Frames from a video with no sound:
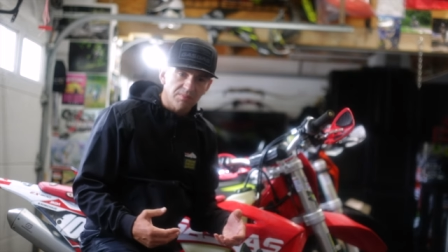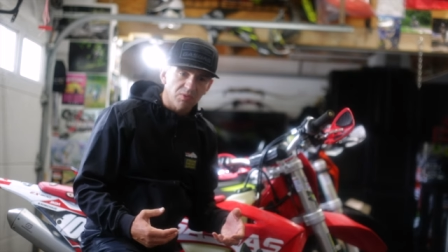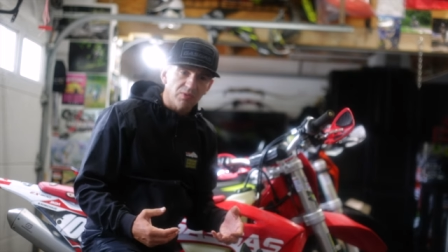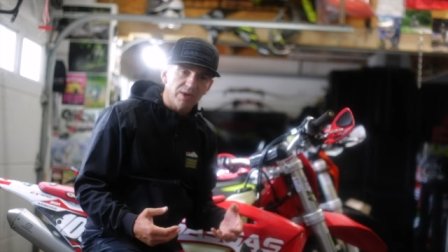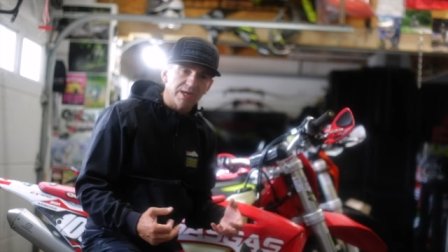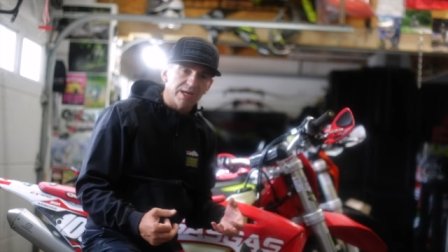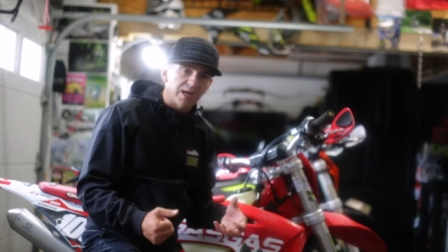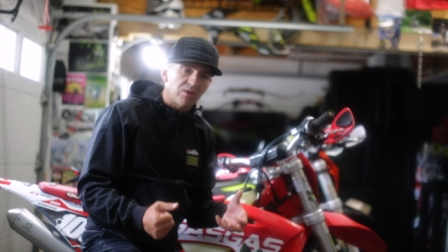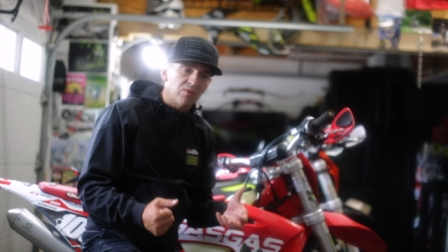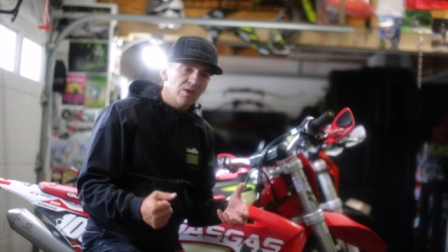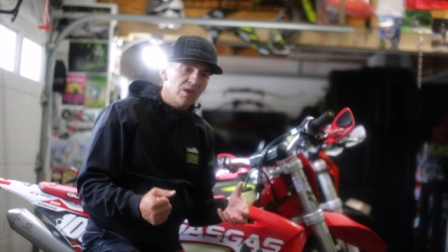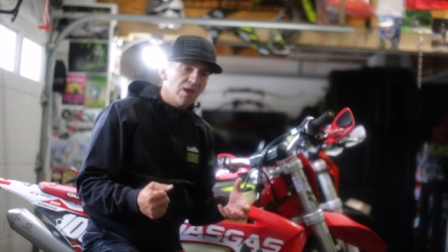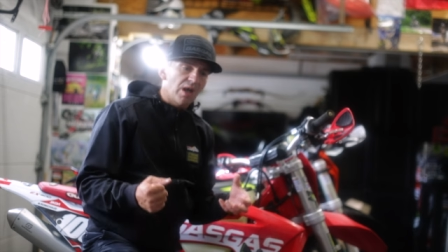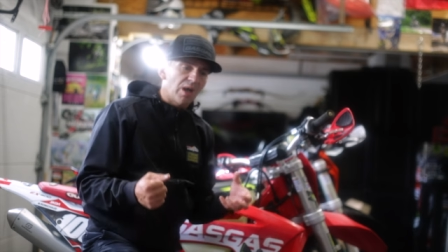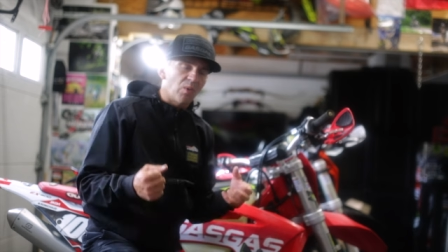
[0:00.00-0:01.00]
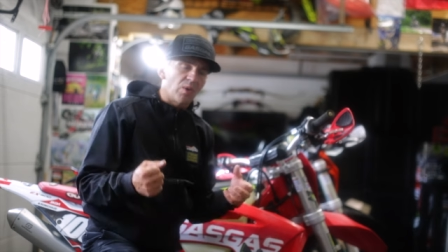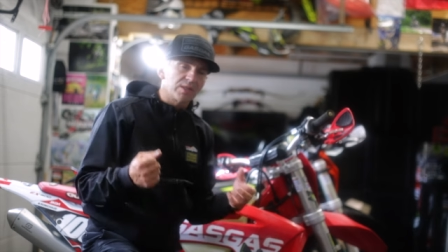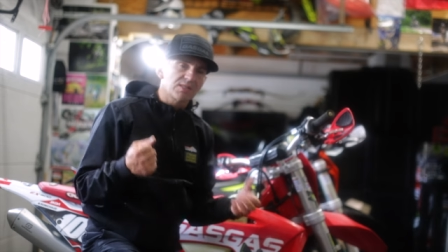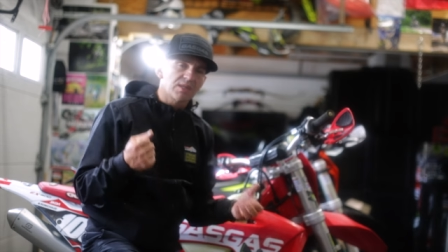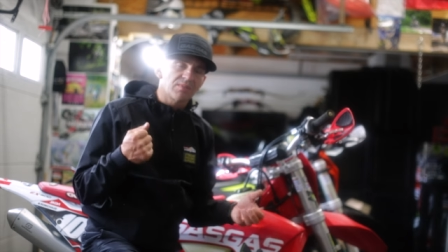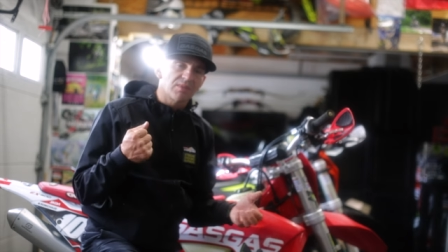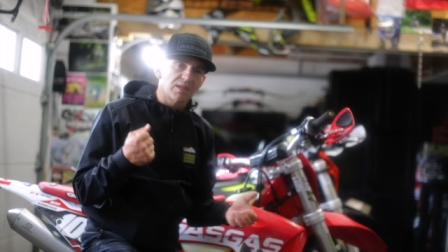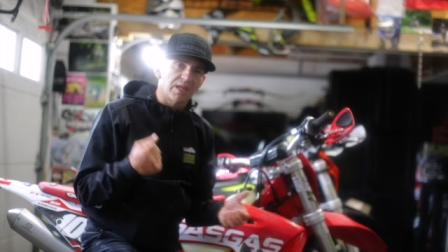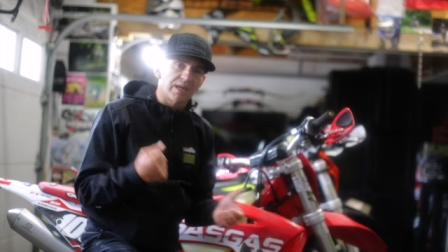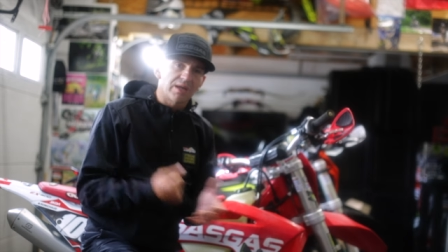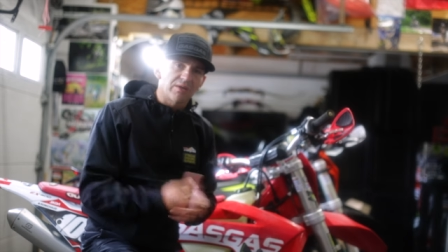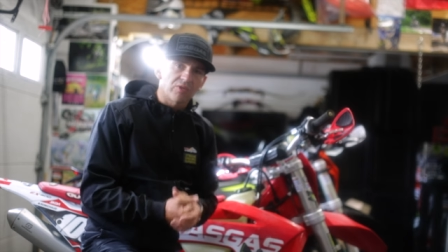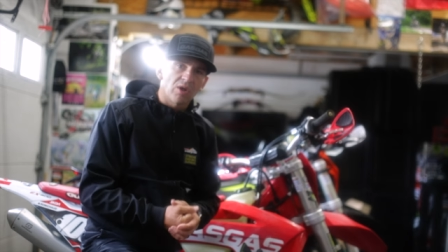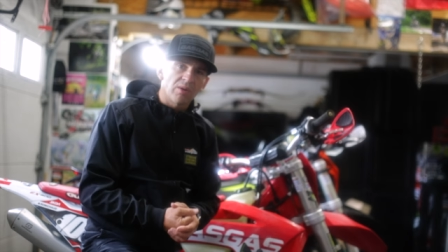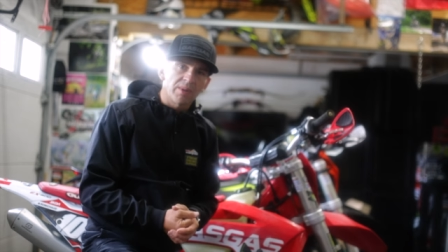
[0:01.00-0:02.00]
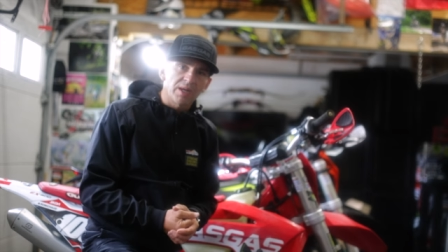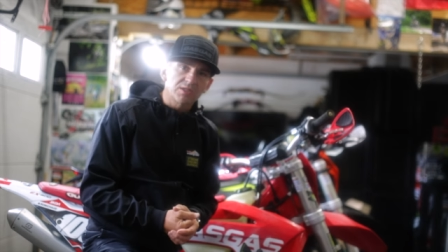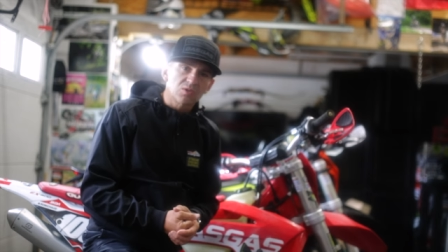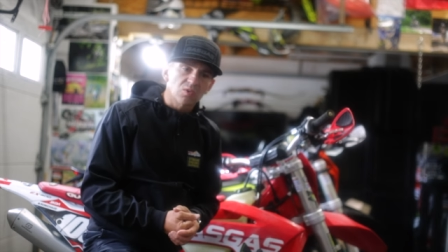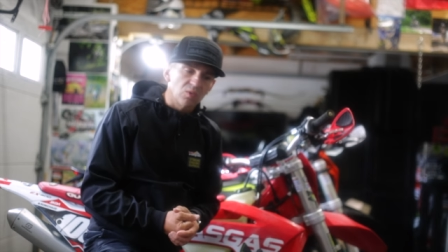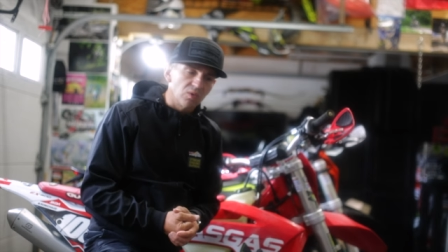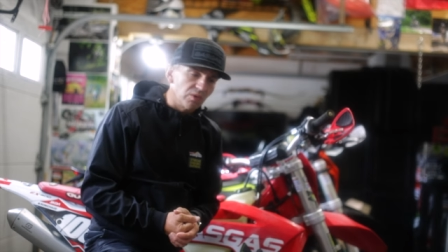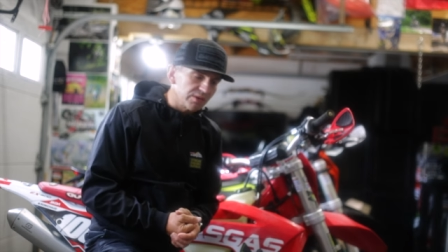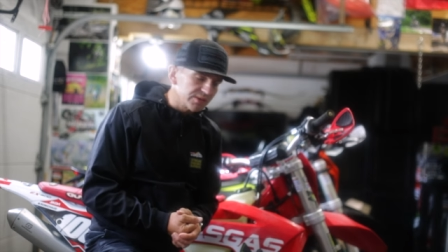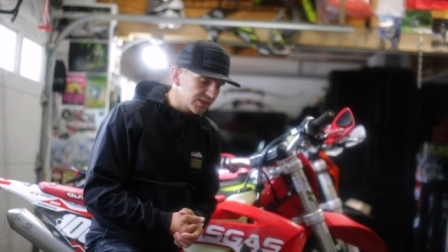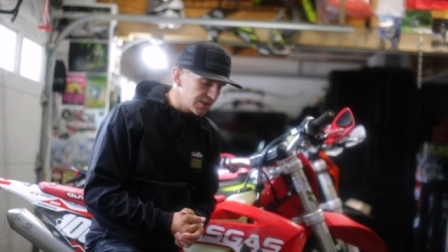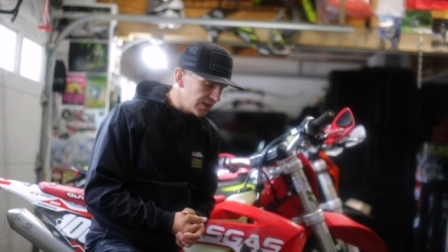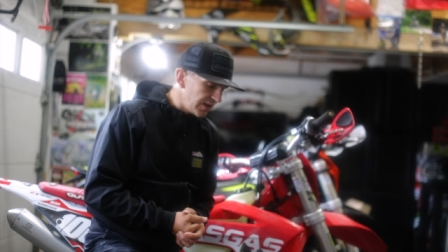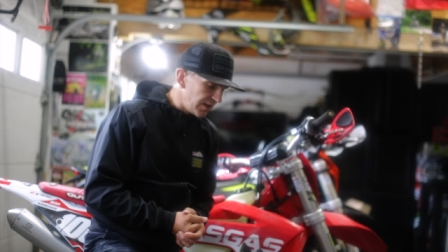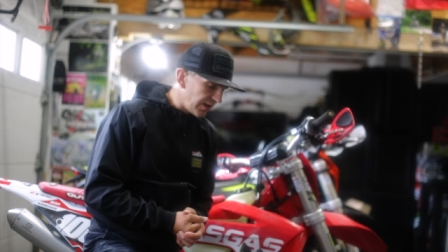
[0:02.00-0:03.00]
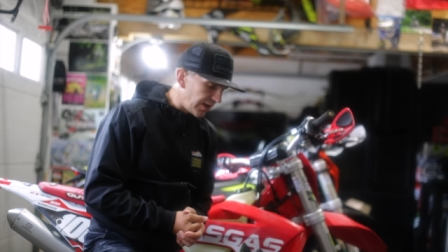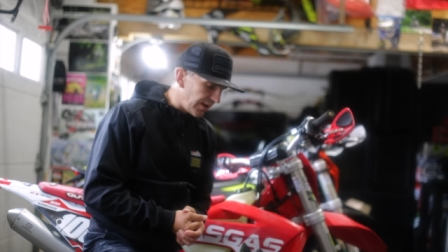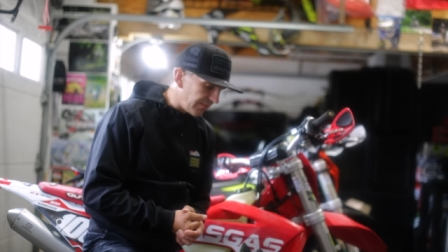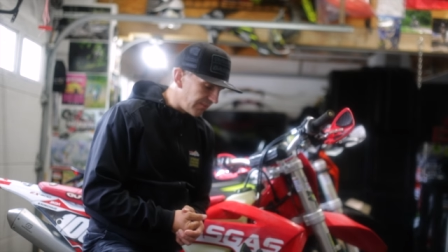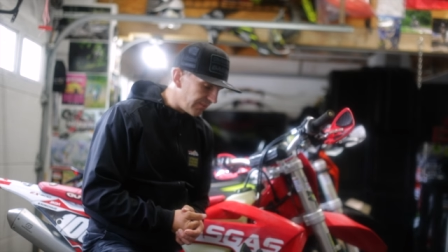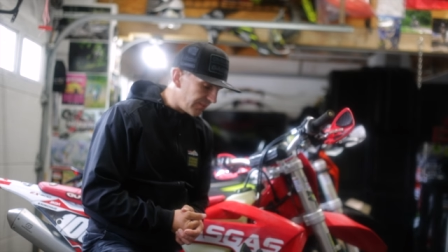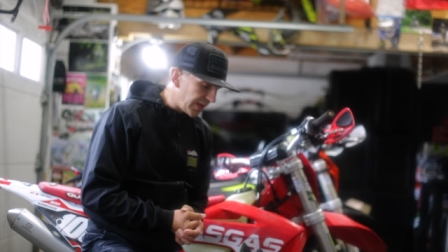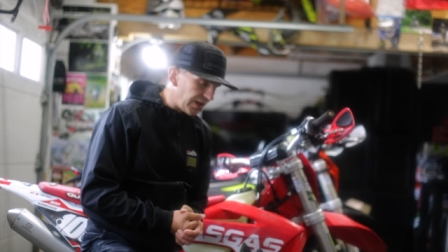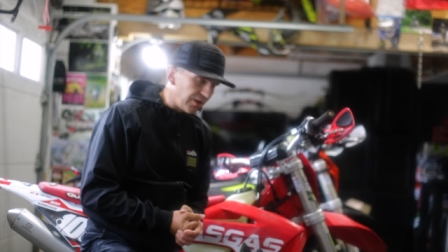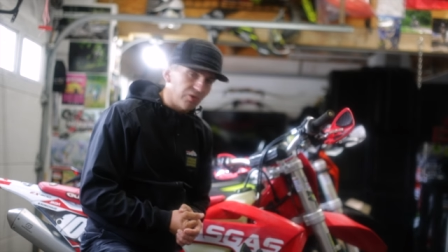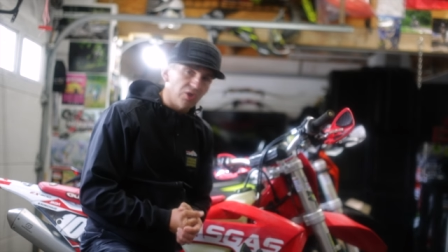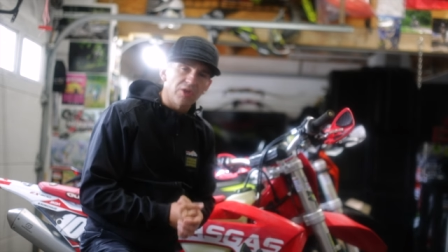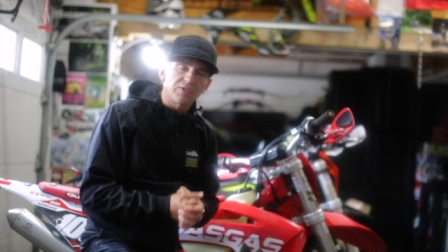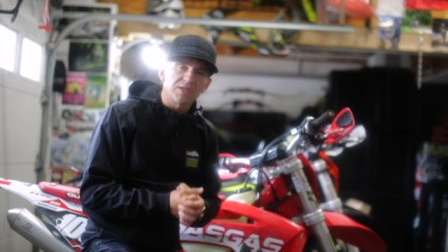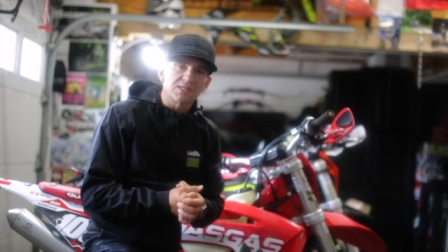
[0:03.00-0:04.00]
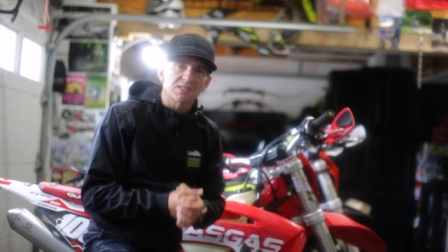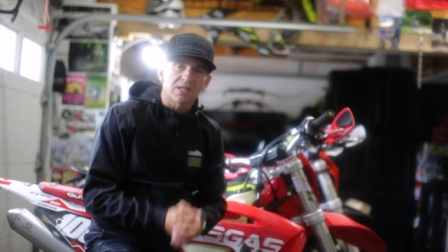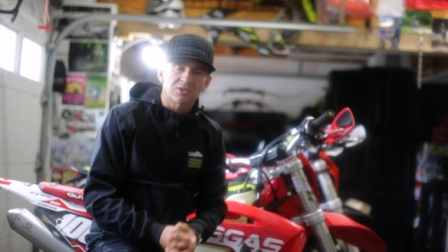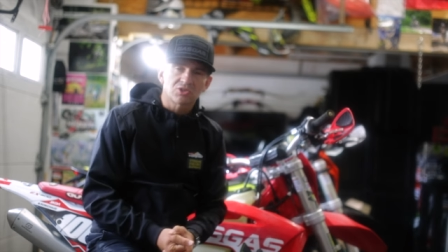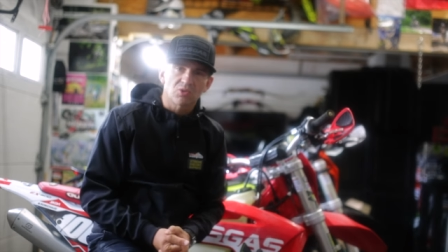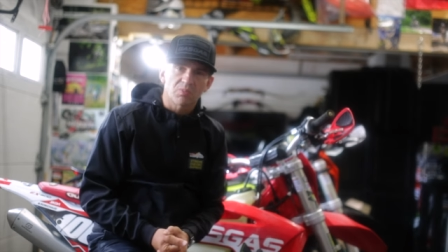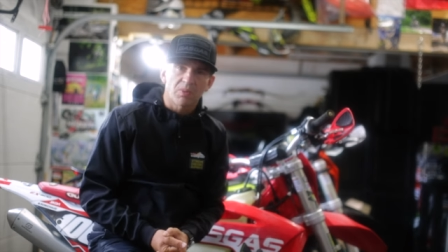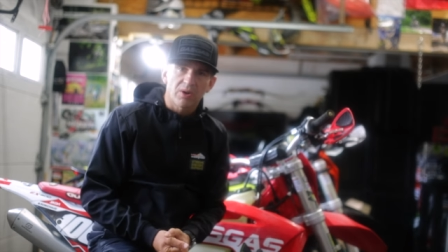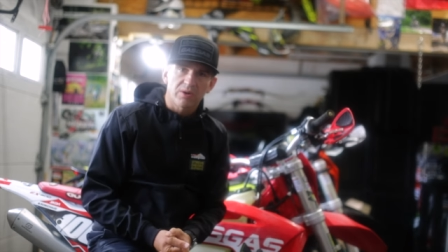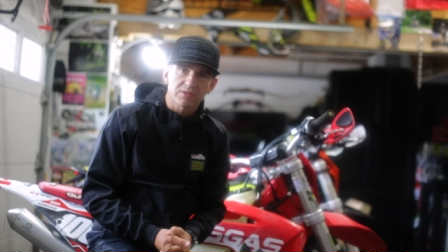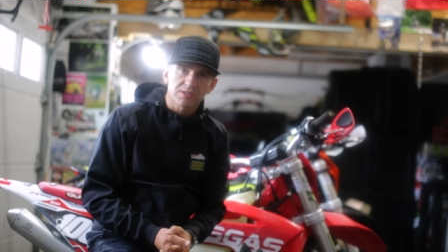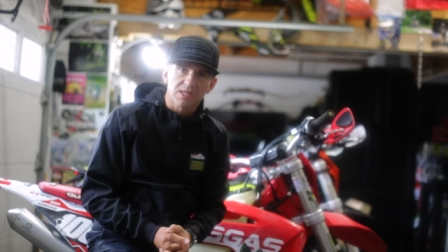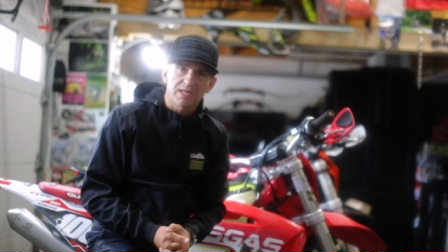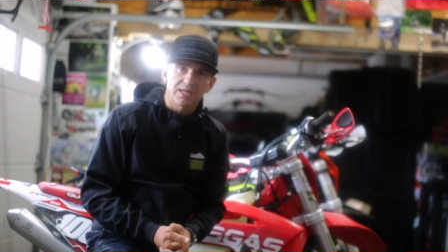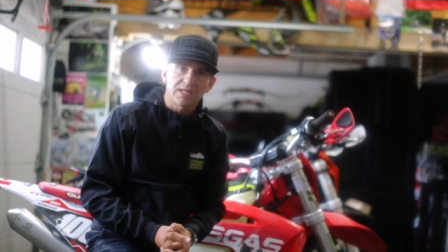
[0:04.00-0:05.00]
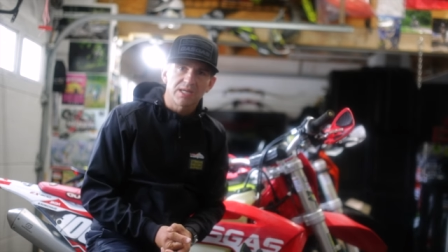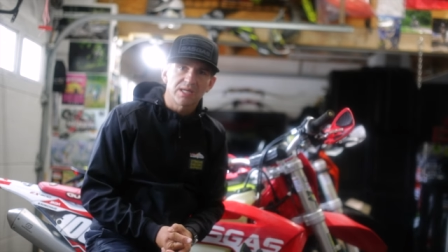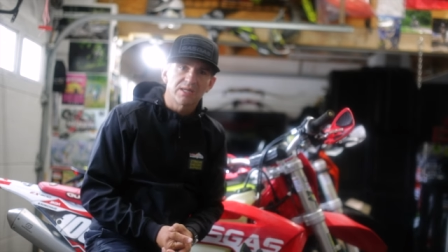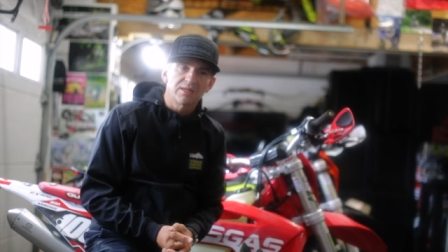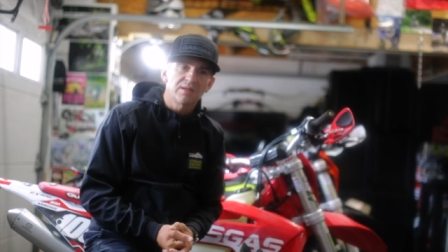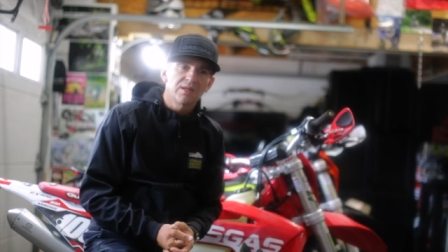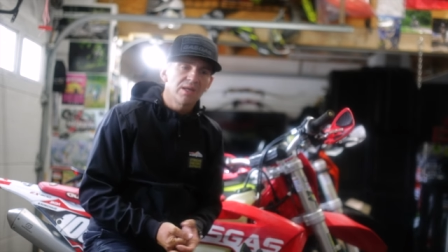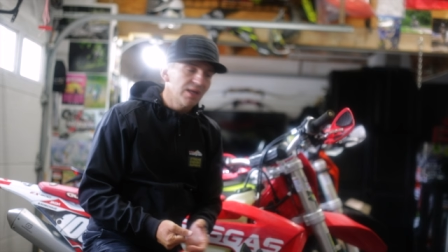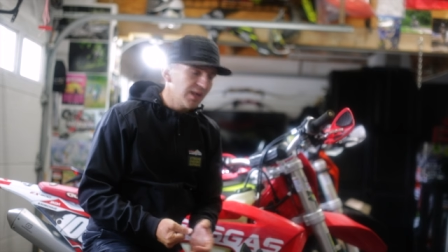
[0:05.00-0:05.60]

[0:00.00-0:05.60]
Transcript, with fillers: But right now I want something that held all my tools, um, held all the essential parts I needed,